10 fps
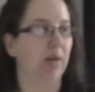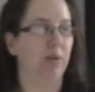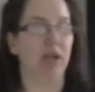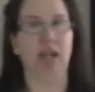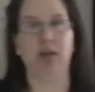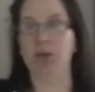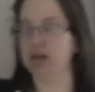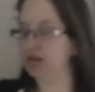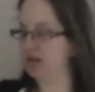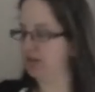when he
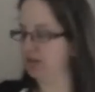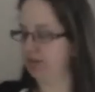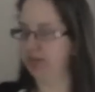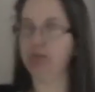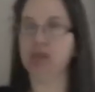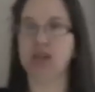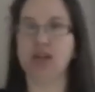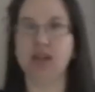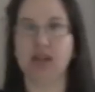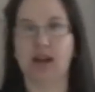was
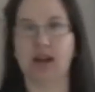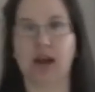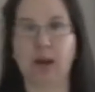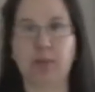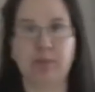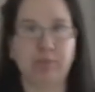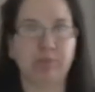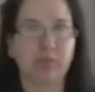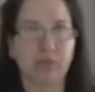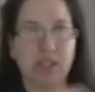younger,
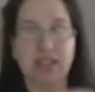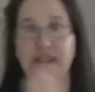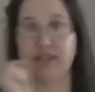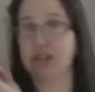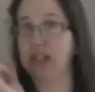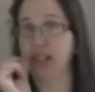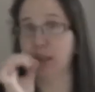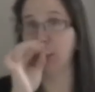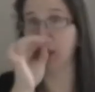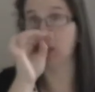there's definitely
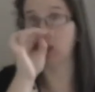big